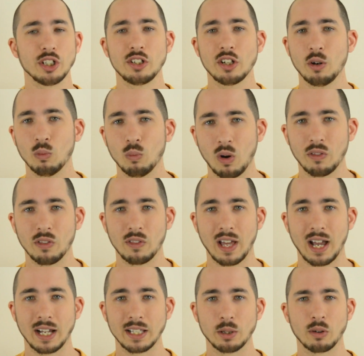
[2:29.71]
You don't want
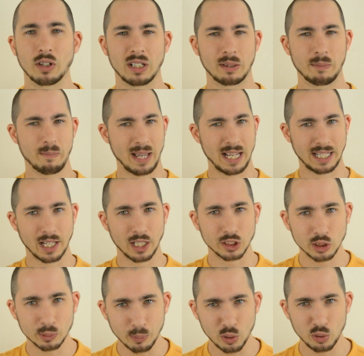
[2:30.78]
that. You want to make it a
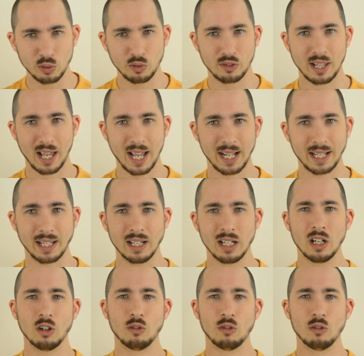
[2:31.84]
smooth day,